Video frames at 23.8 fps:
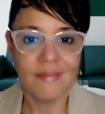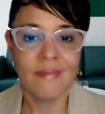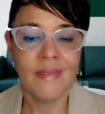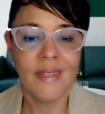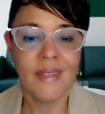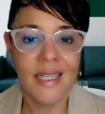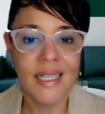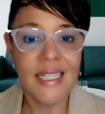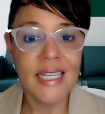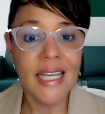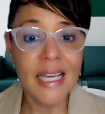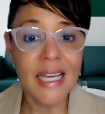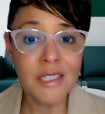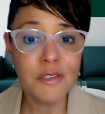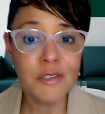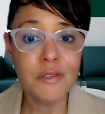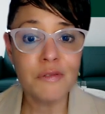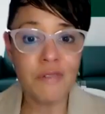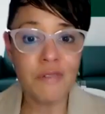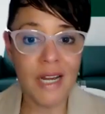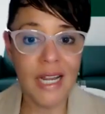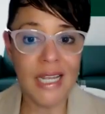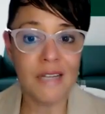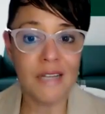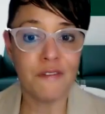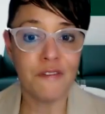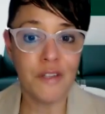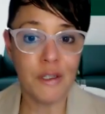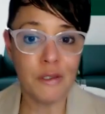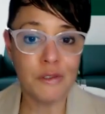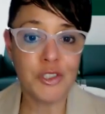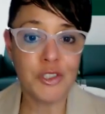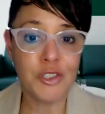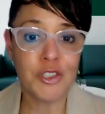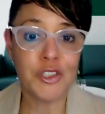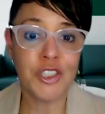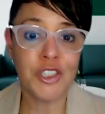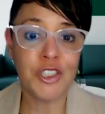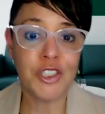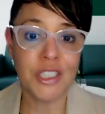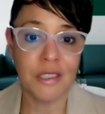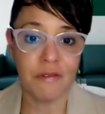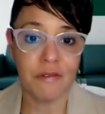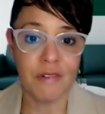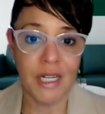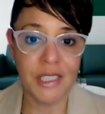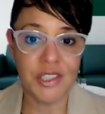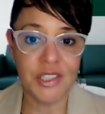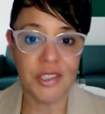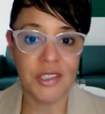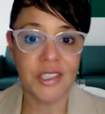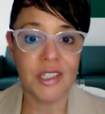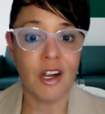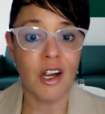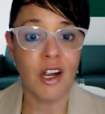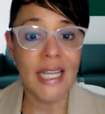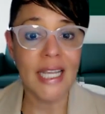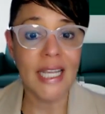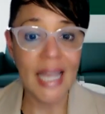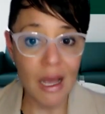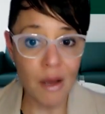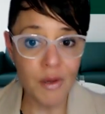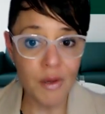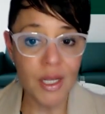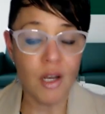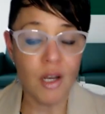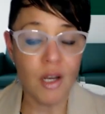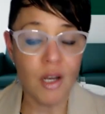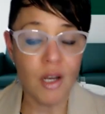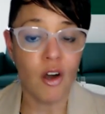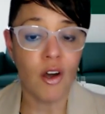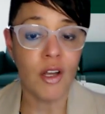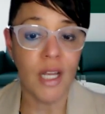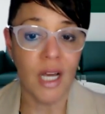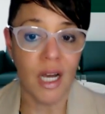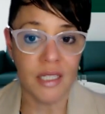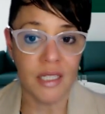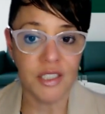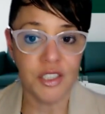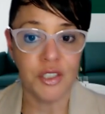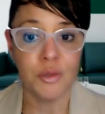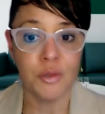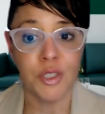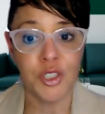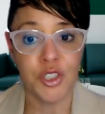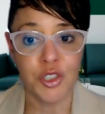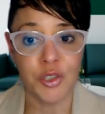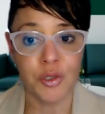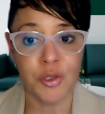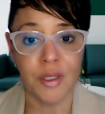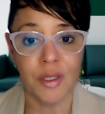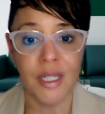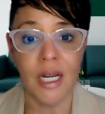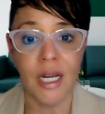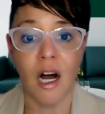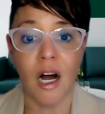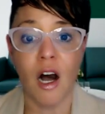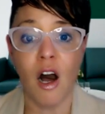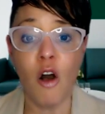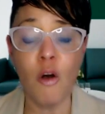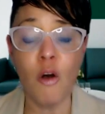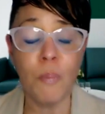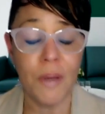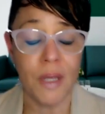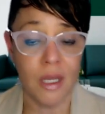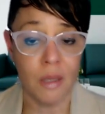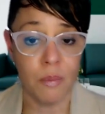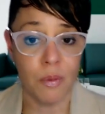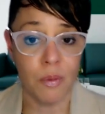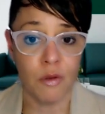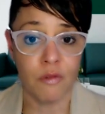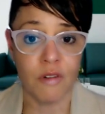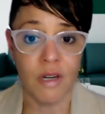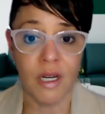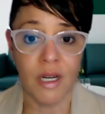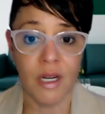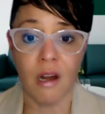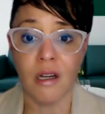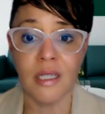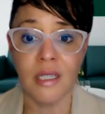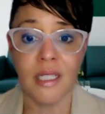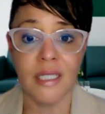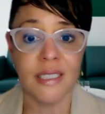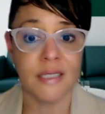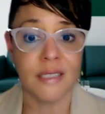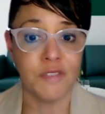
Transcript: Kendall Ray and future generations are counting on us to ensure that all people, regardless of